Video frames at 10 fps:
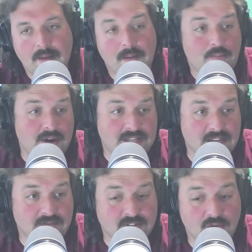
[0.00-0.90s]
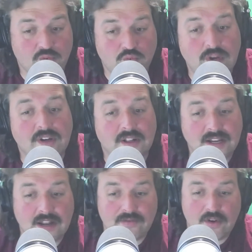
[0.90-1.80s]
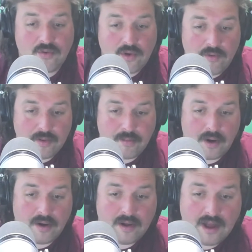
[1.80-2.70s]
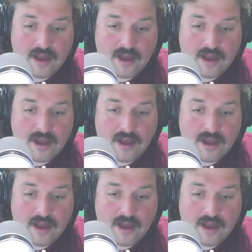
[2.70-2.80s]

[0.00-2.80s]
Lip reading: But Brandon Silvers looked real clean out there throwing the ball.